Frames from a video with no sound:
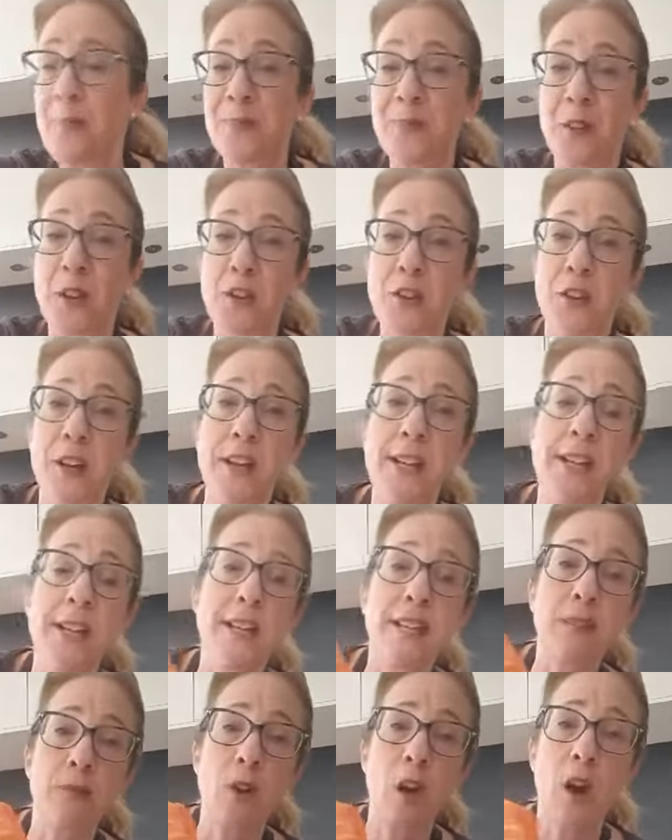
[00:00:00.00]
You're going to
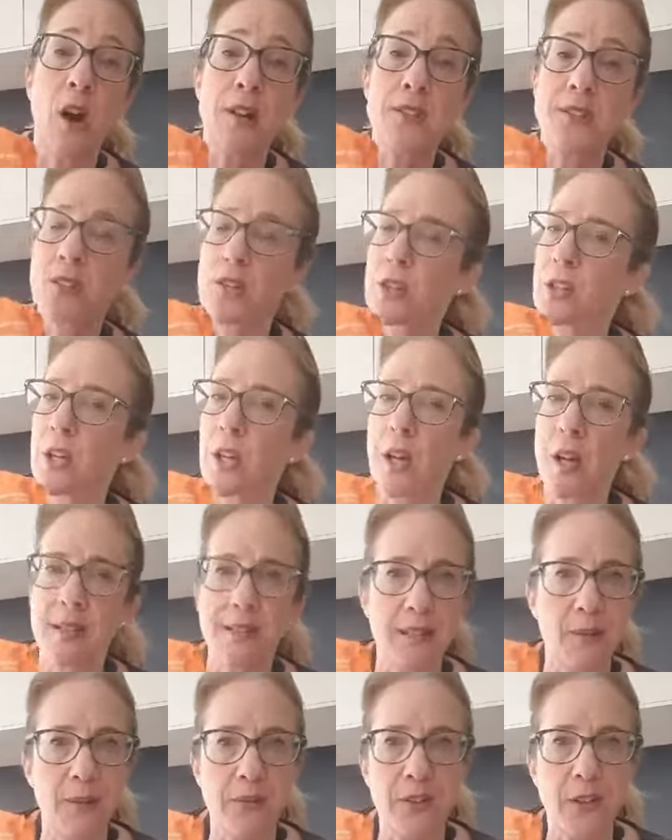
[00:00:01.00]
need some caster sugar.
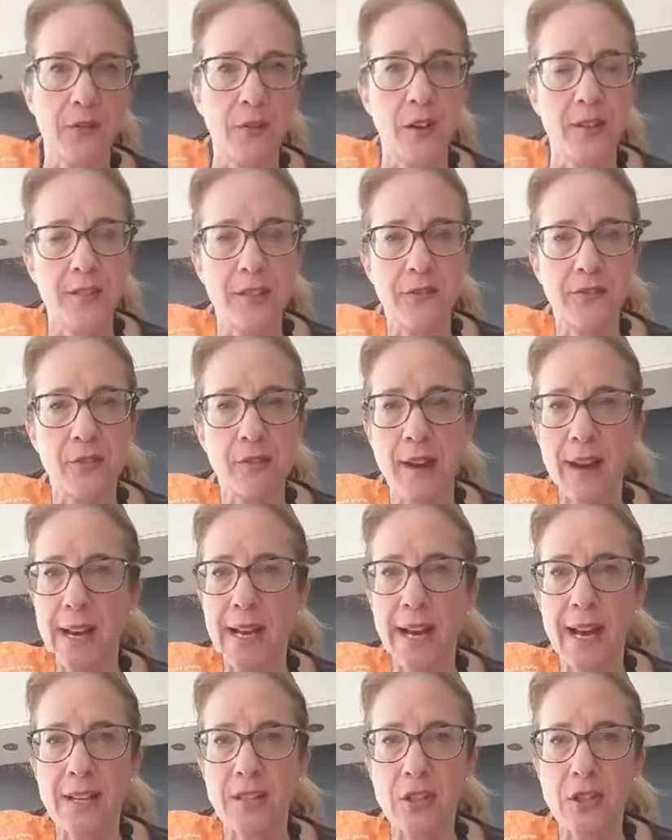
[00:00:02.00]
Some of you have asked if
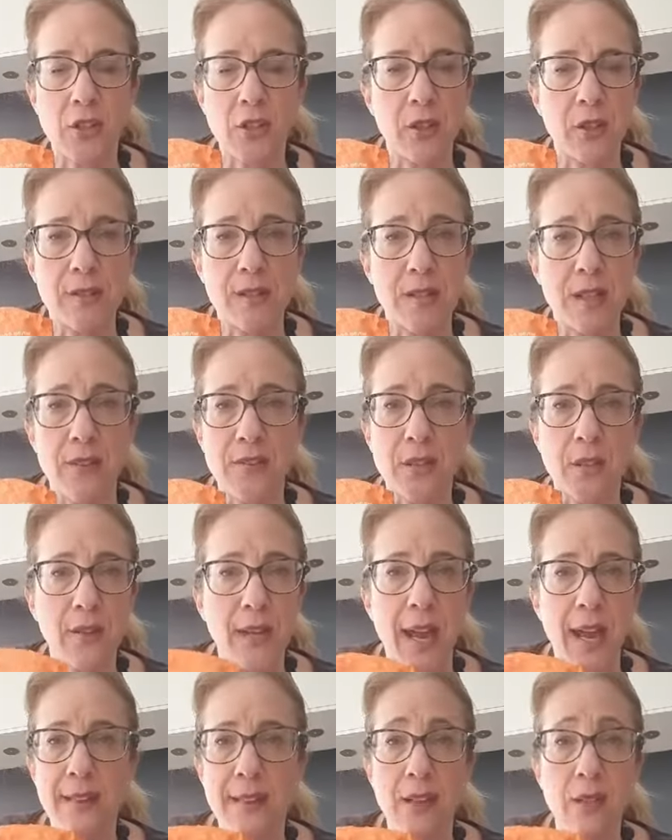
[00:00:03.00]
granulated sugar and stuff's
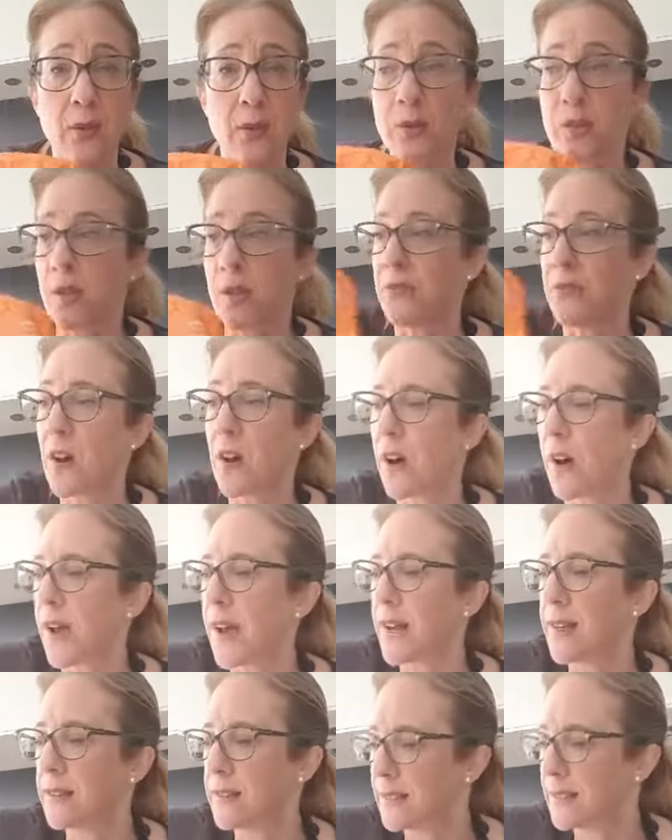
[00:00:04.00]
okay. That's also
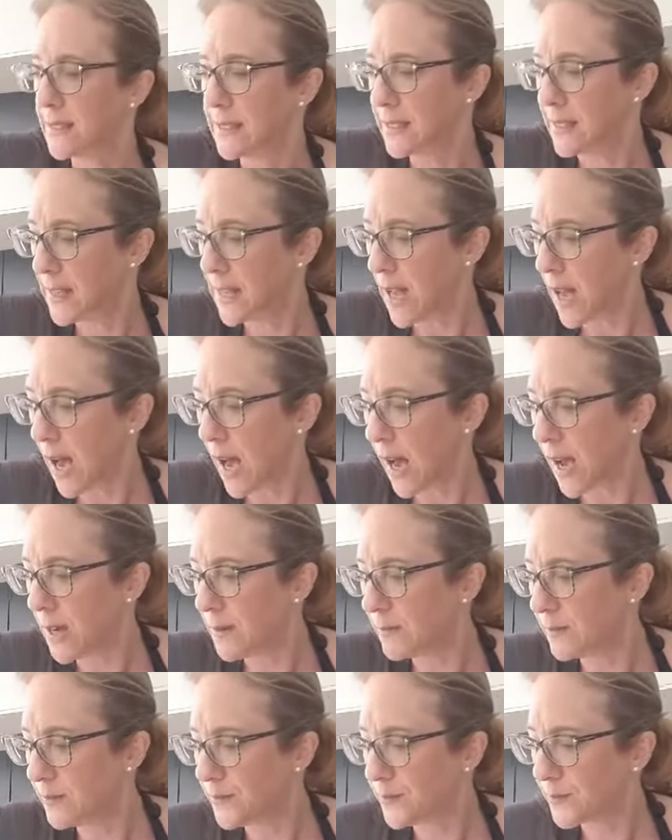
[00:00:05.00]
fine.
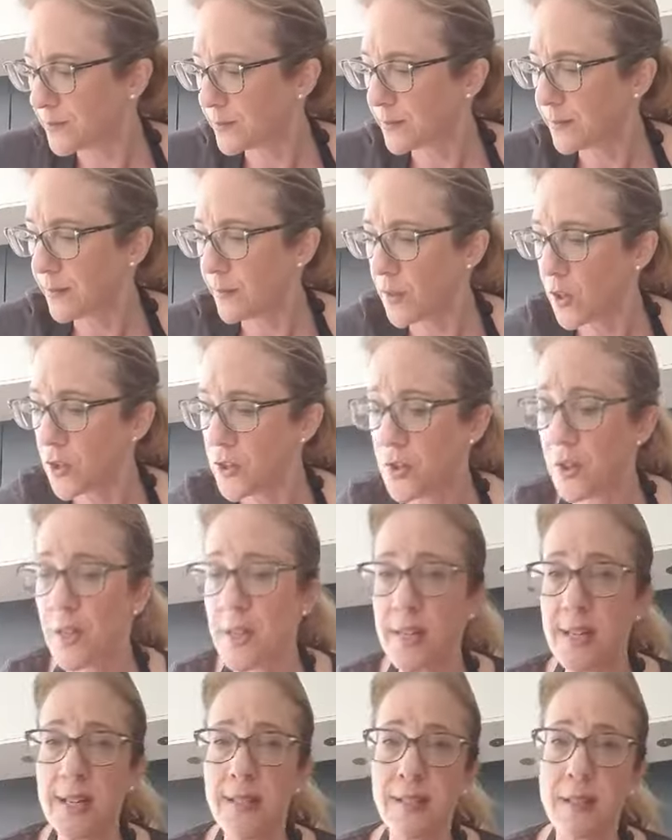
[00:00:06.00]
You're
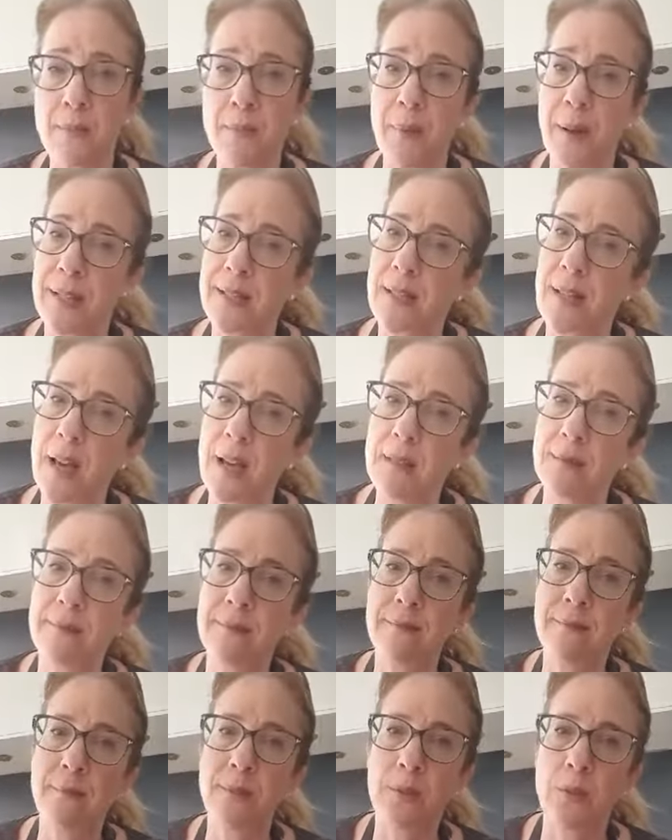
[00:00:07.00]
going to need some butter
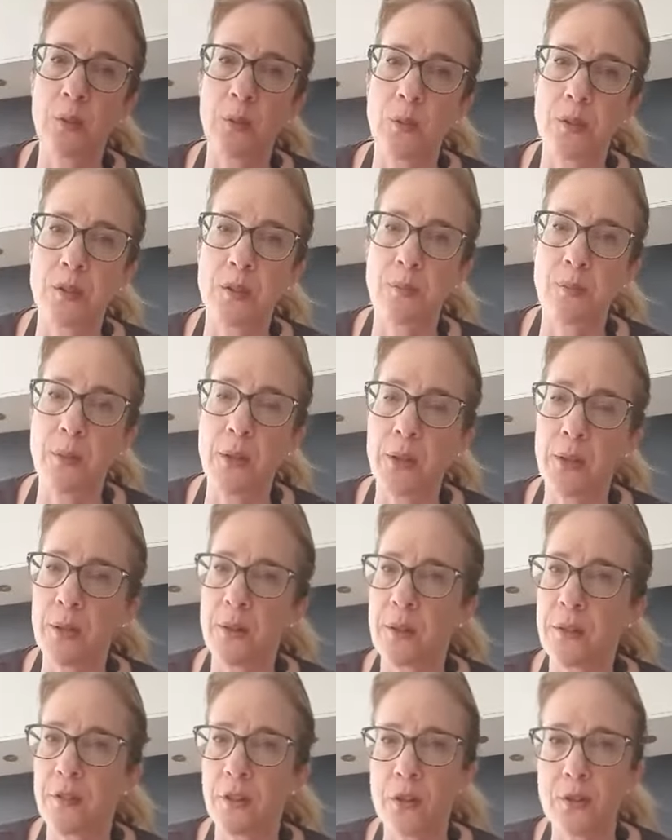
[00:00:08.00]
or some pure.
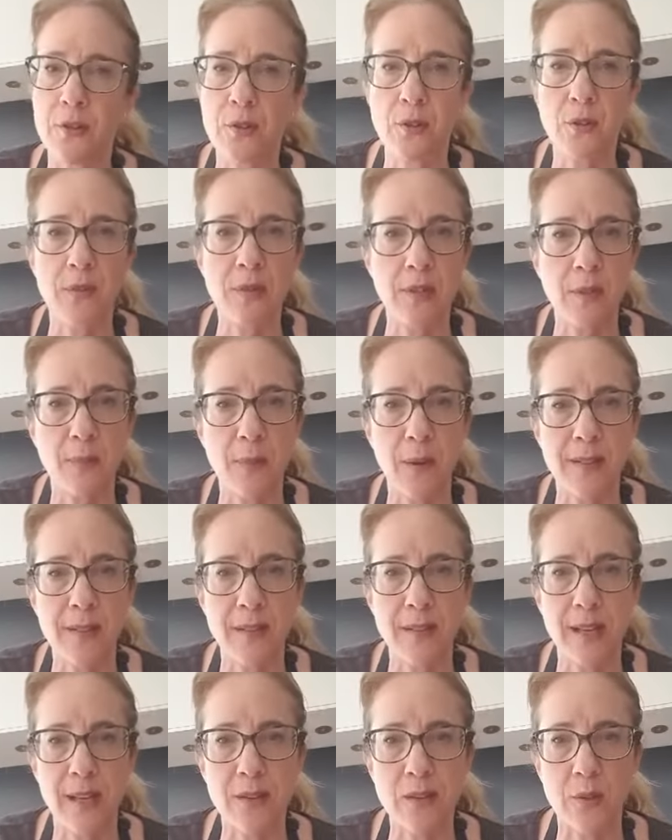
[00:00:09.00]
And if you've got salted
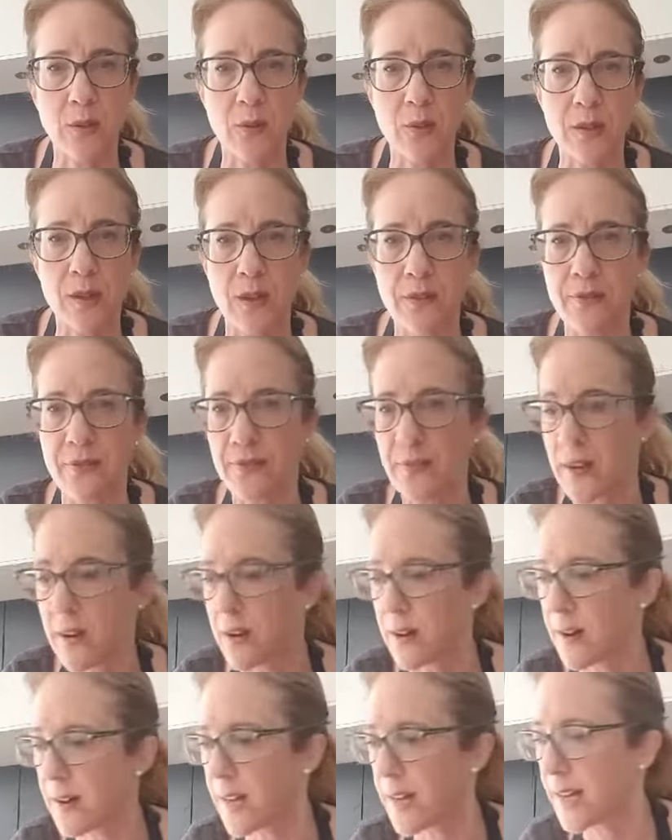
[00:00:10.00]
butter, that's also
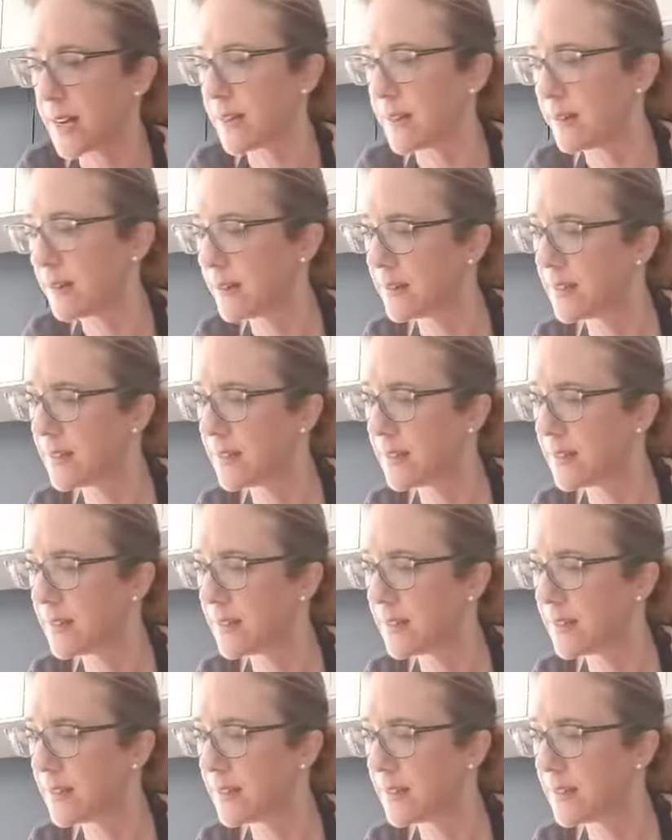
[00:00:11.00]
fine.